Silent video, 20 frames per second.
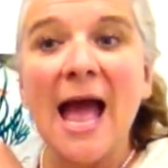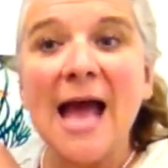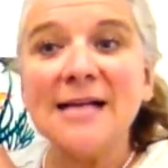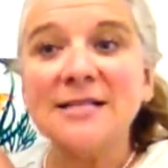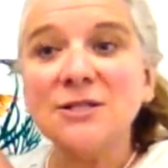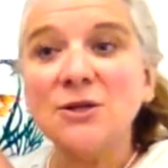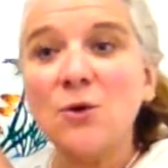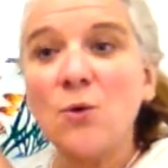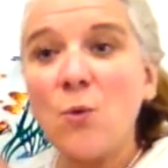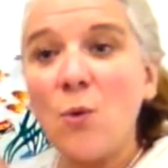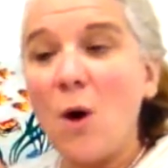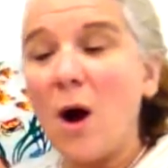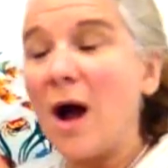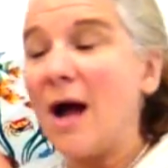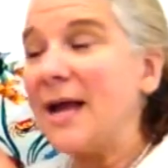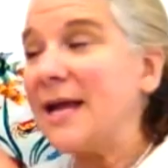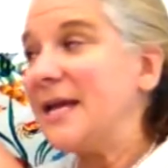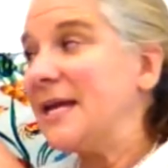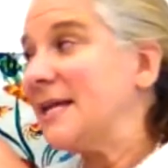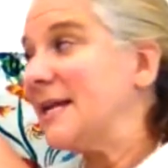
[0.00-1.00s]
as
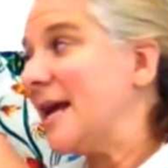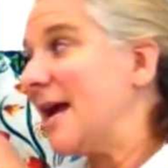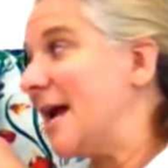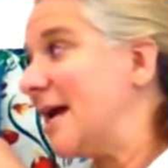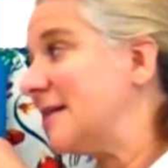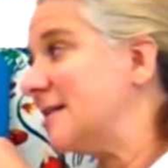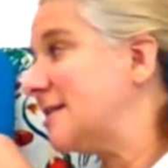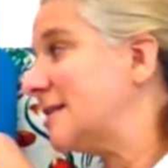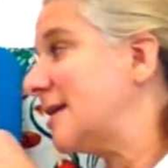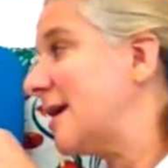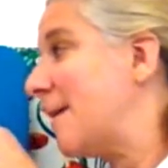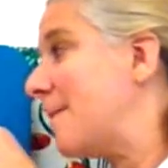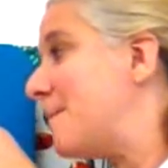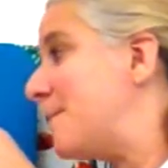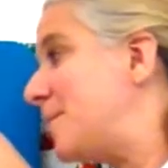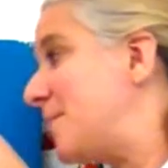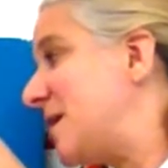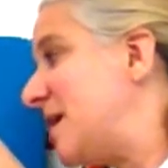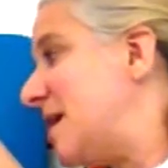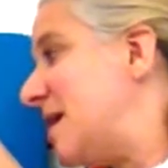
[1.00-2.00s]
quiet as can
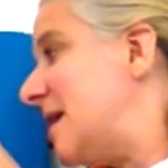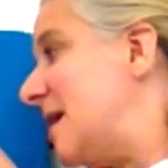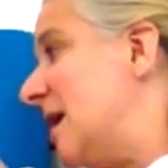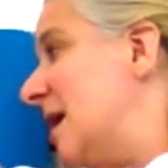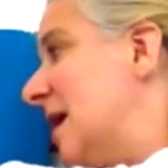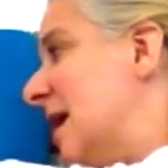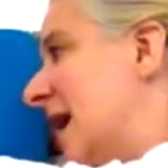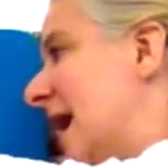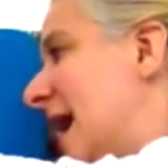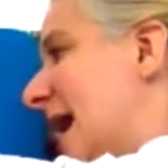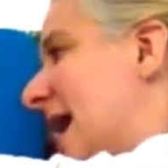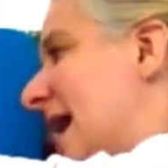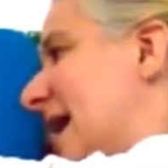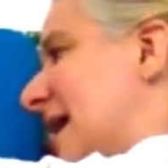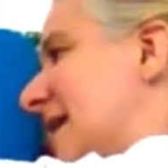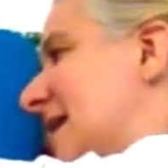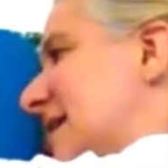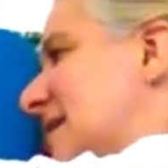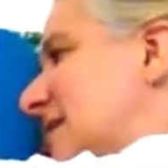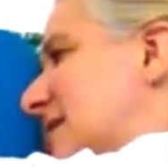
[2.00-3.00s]
be,
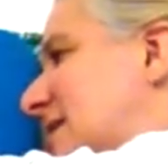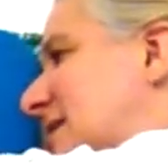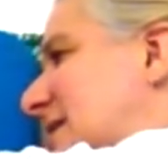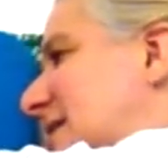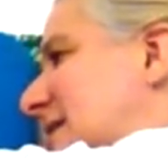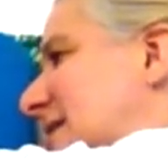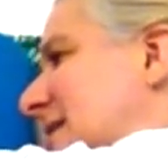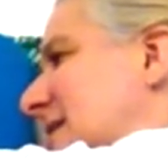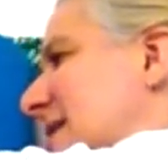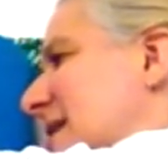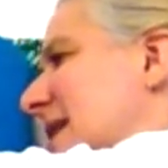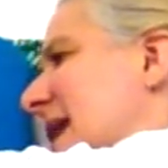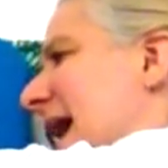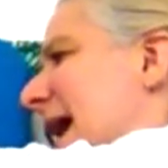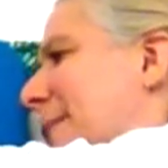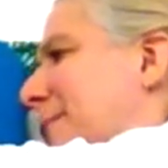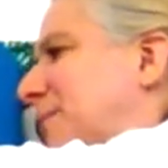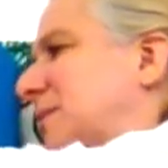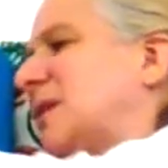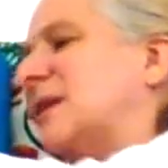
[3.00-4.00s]
and he
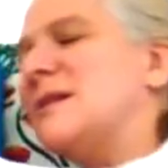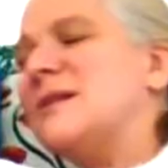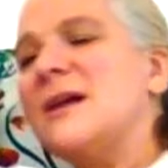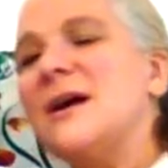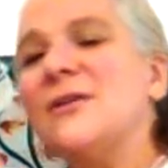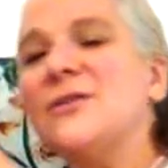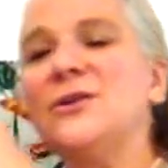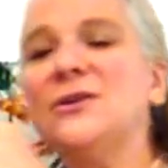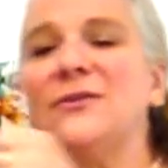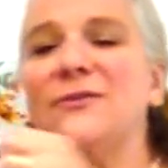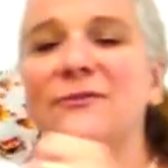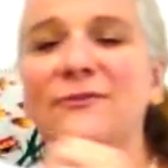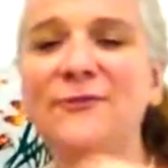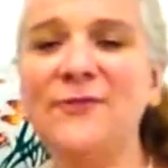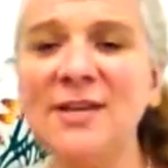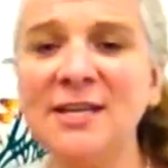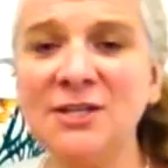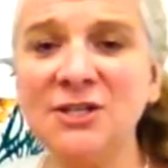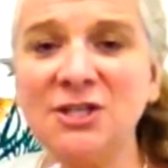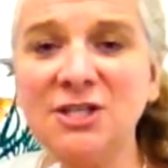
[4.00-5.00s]
snapped another
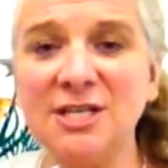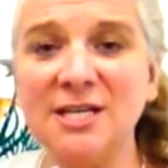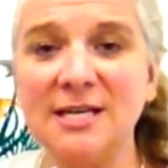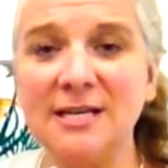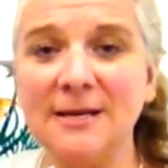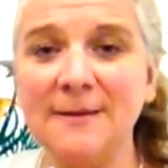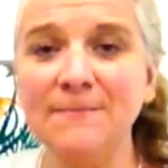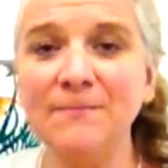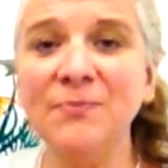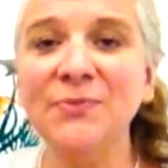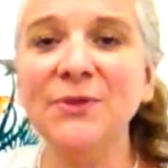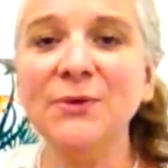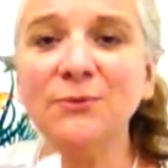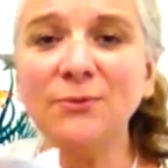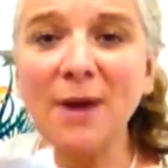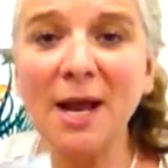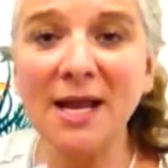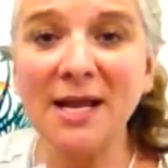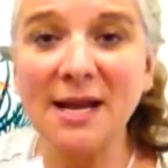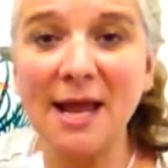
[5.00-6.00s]
fishy
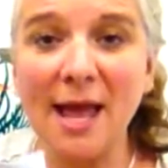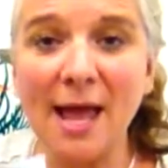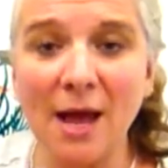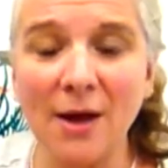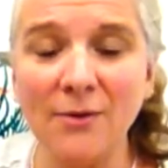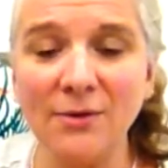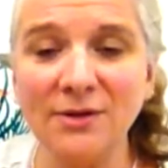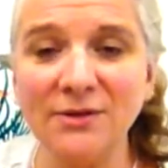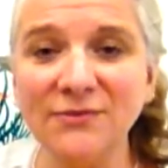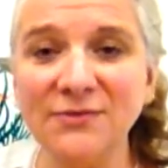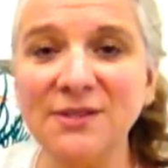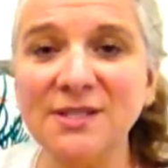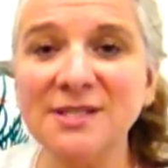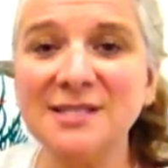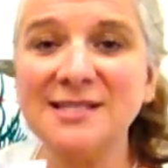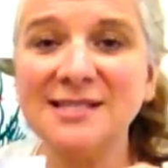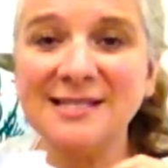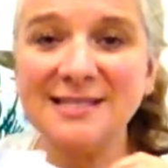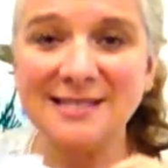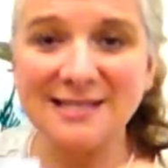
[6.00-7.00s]
right out of the
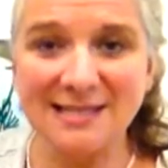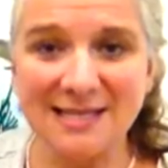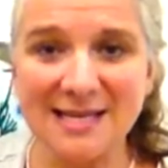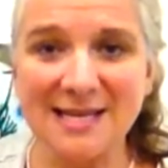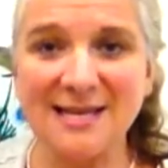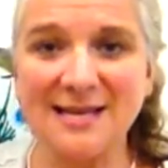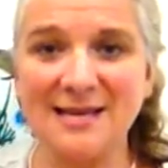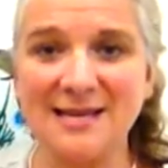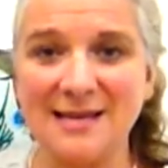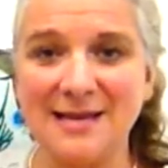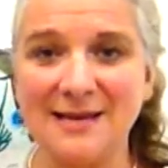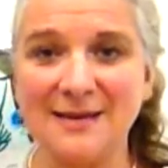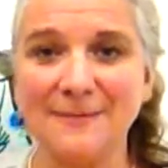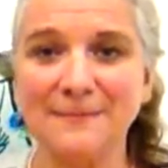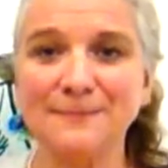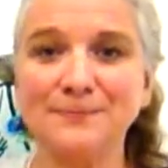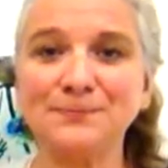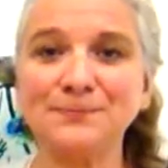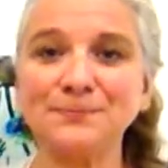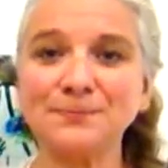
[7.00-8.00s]
sea.
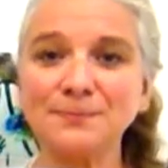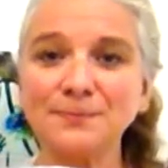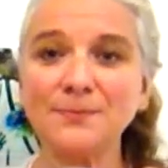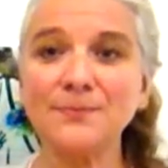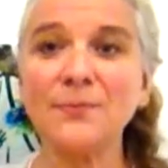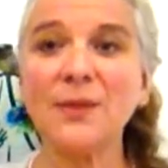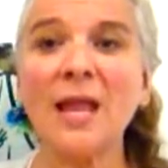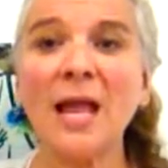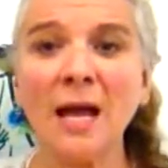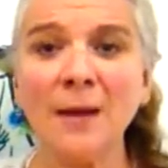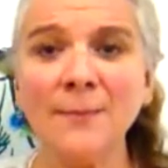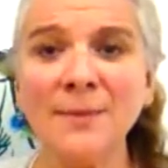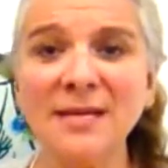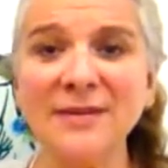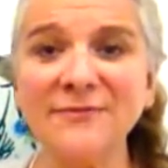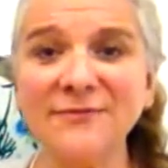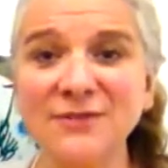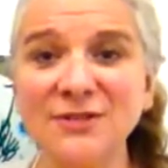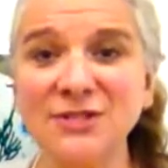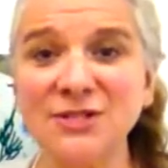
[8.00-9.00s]
How
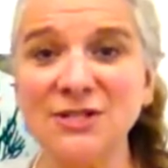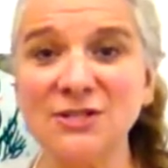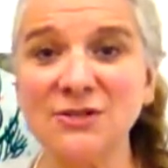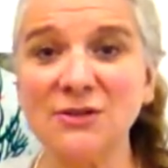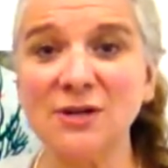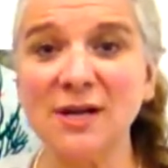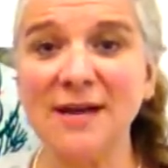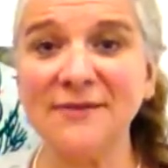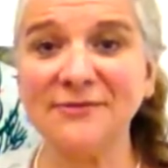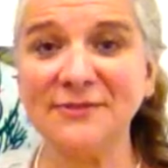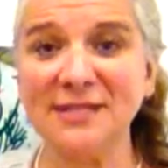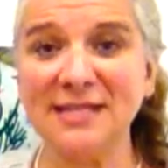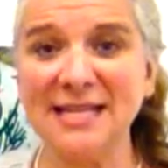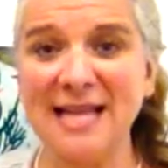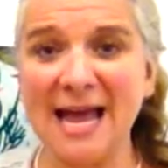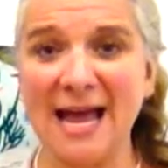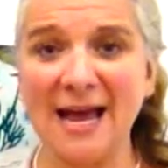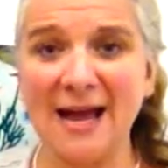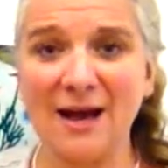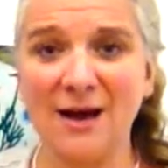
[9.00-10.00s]
many fishies are left
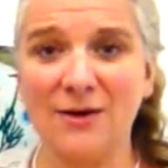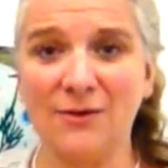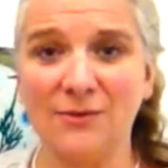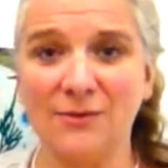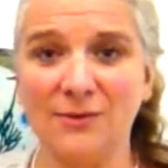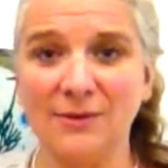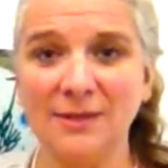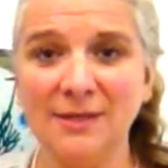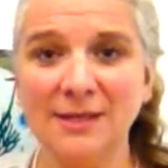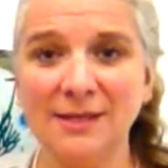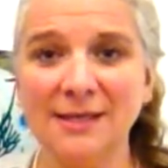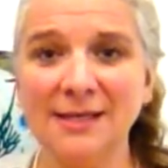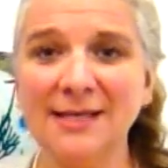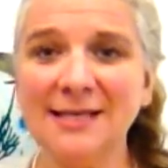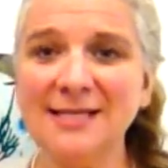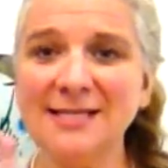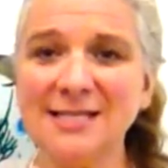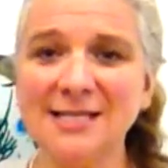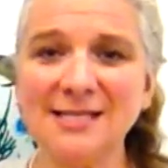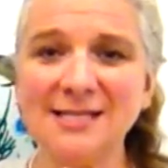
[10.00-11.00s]
now?
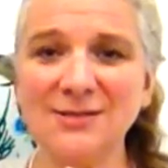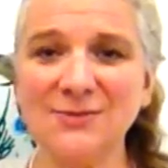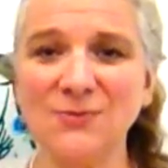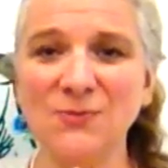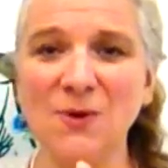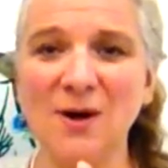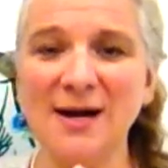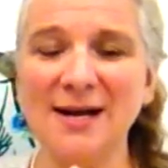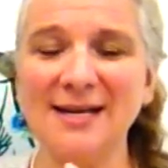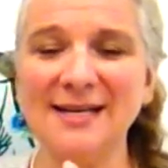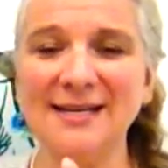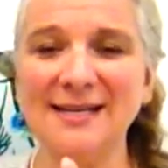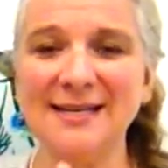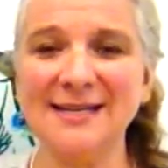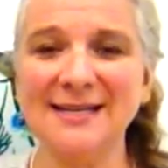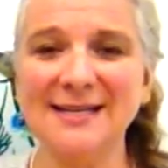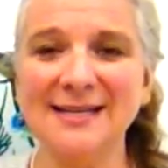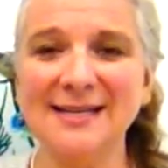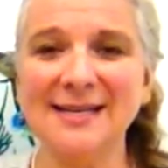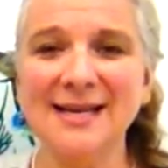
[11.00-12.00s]
Just 1.